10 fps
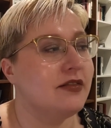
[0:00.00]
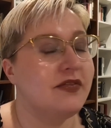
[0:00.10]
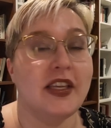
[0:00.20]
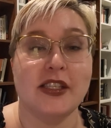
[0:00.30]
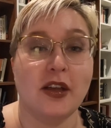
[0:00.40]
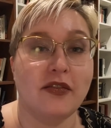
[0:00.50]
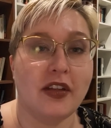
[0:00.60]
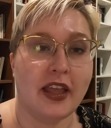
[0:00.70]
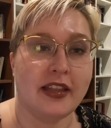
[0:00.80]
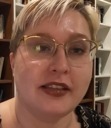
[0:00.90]
face off
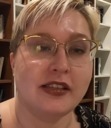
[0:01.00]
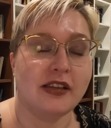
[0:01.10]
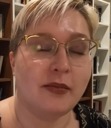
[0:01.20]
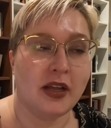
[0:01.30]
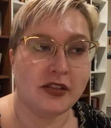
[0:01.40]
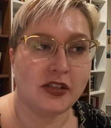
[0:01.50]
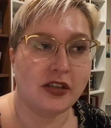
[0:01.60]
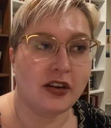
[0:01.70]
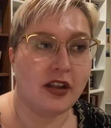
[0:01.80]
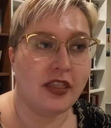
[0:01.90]
against a
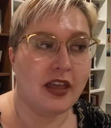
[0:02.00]
monster